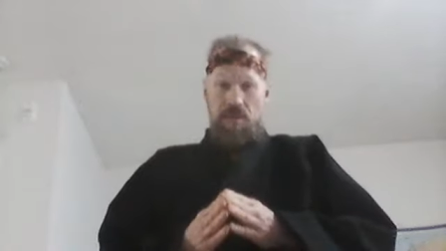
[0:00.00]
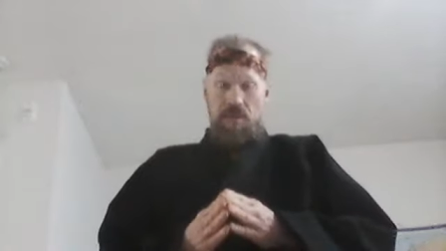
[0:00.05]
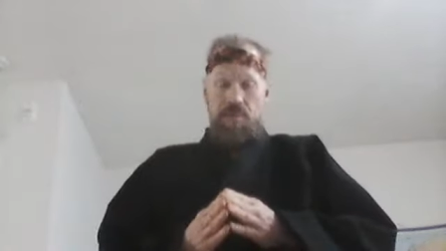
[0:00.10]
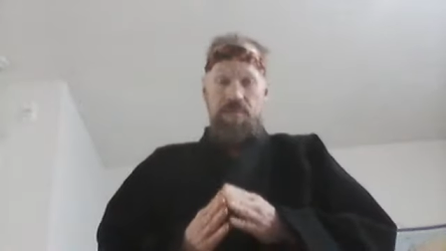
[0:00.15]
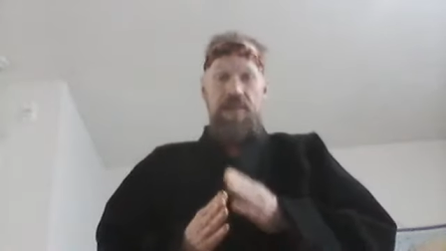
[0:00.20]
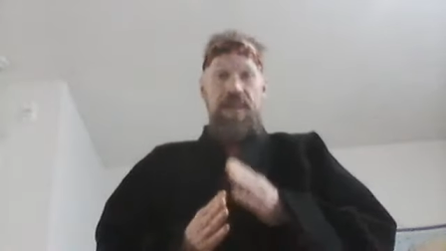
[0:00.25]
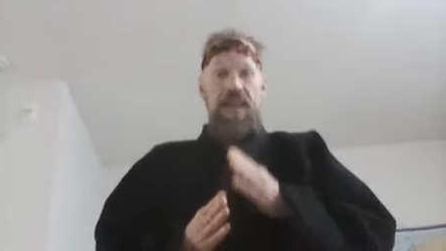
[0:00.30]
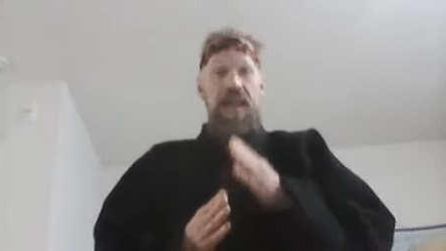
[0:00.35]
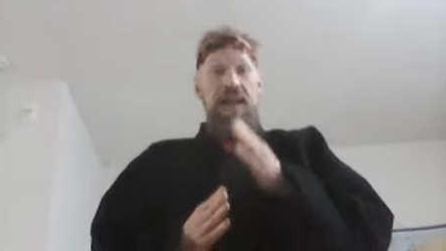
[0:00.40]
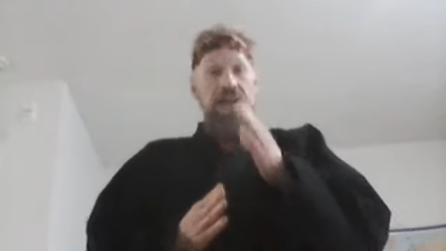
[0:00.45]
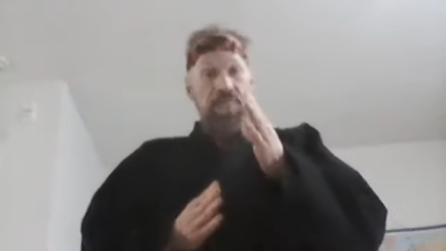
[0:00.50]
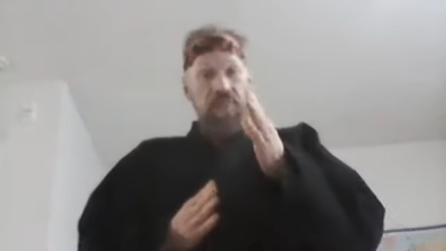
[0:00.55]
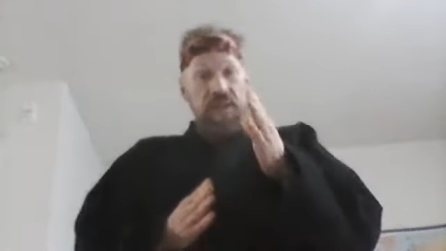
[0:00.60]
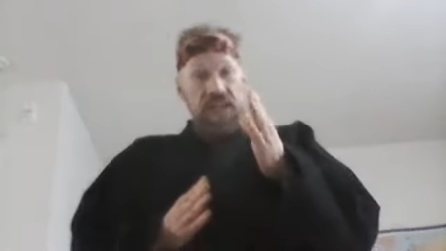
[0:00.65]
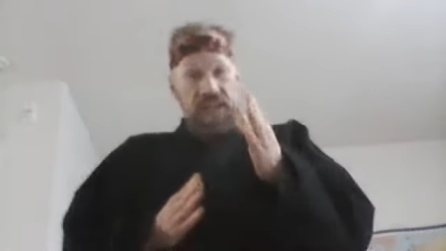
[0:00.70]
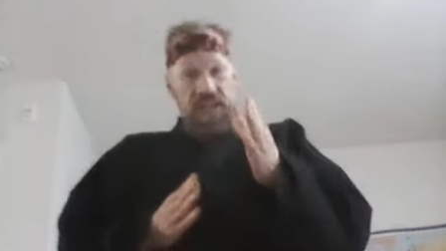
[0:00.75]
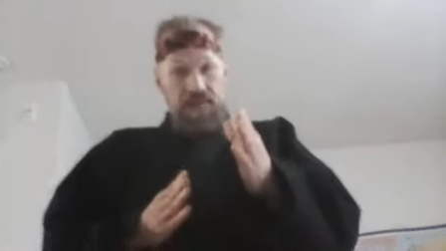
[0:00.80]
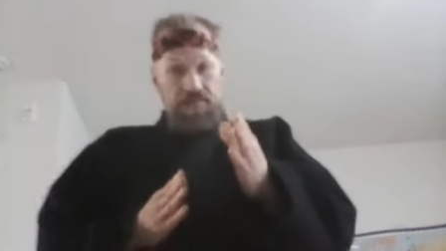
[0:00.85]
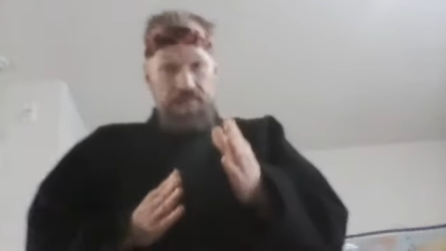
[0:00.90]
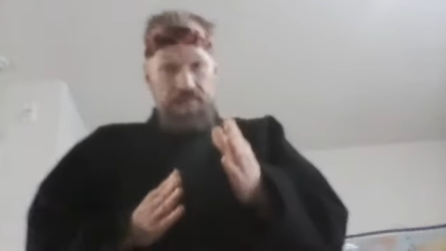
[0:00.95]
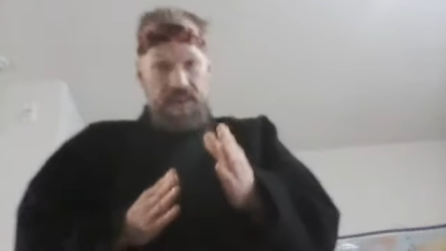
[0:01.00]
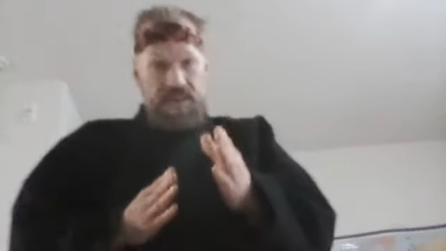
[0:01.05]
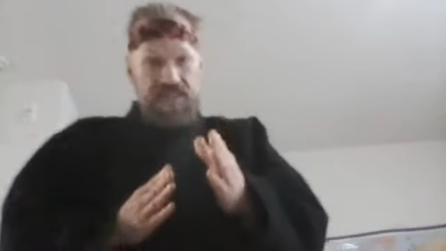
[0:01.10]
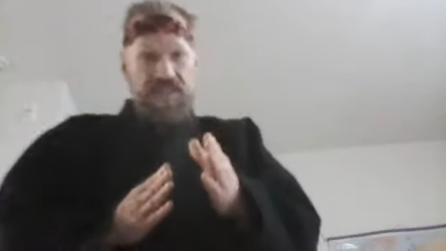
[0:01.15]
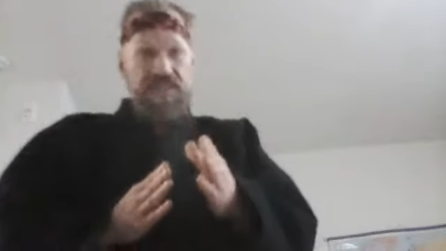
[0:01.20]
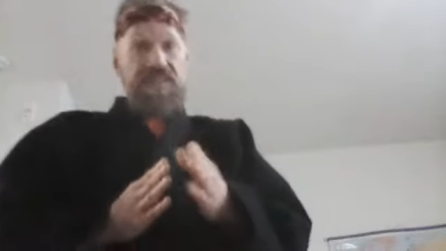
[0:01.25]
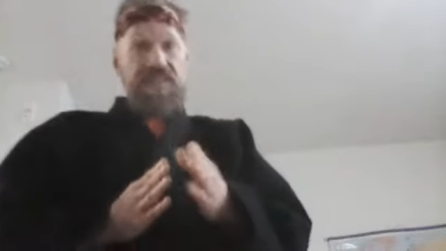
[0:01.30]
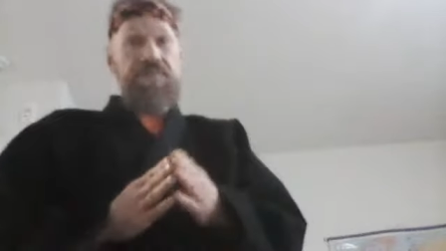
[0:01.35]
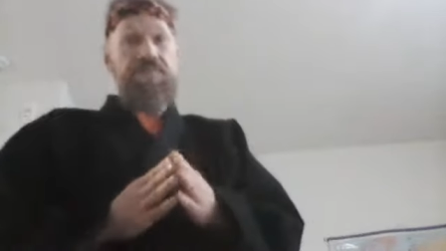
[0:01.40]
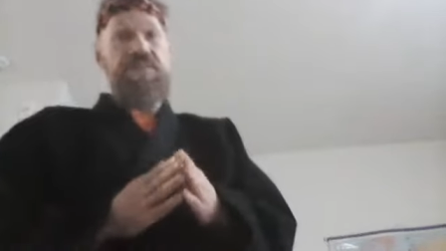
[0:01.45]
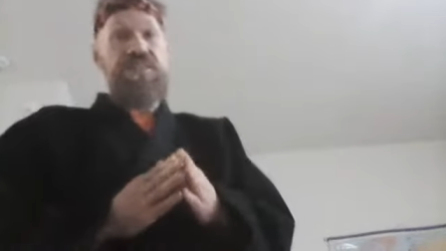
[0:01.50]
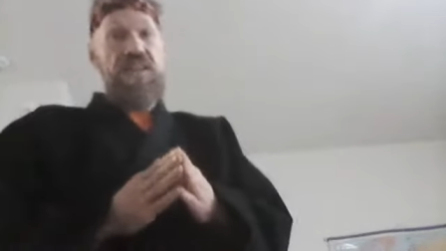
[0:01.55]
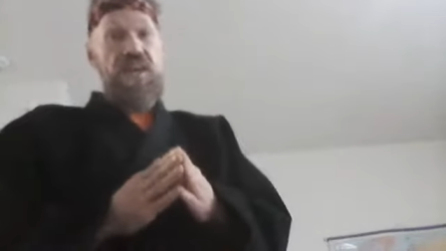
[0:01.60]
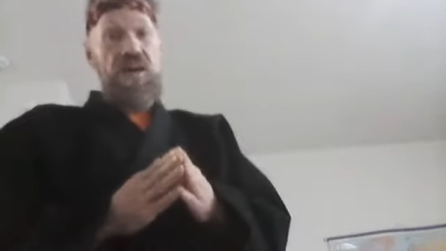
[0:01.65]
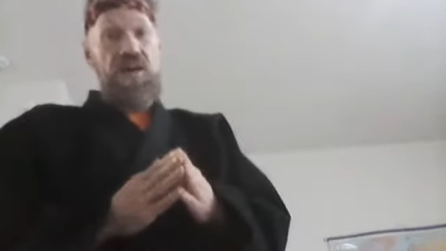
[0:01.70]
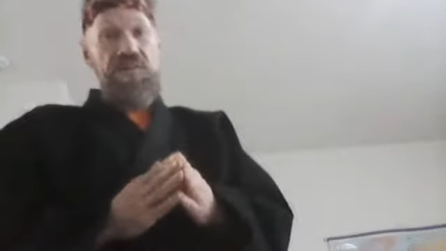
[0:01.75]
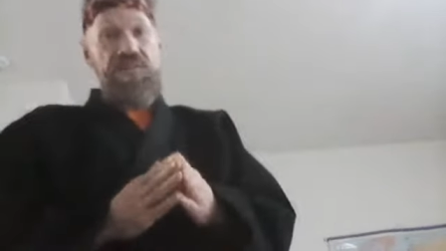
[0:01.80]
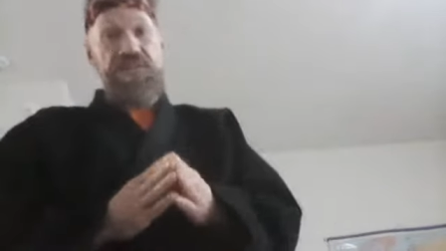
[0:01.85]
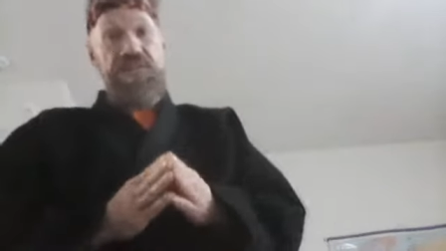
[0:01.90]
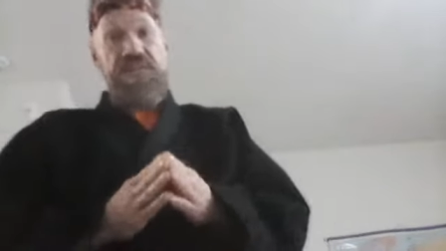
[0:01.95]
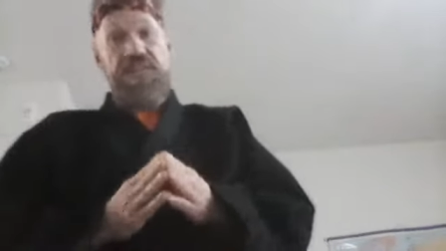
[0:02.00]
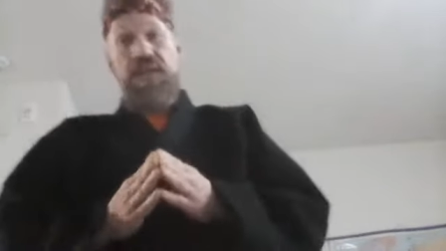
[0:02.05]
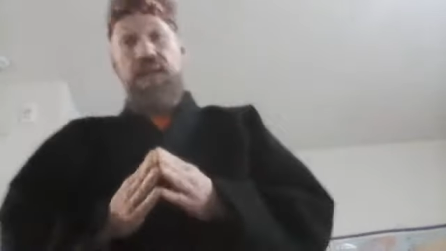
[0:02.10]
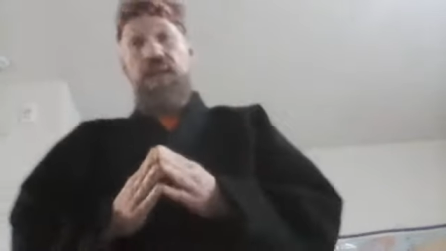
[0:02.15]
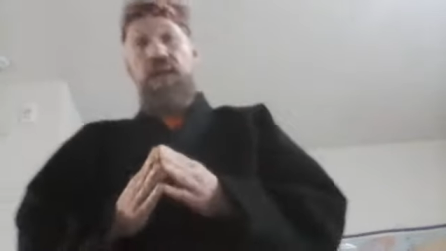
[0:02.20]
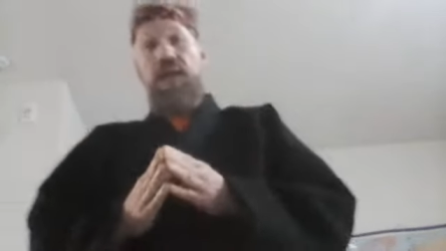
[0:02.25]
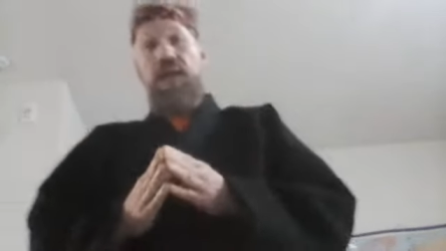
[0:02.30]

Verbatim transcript: The enemy commits themselves,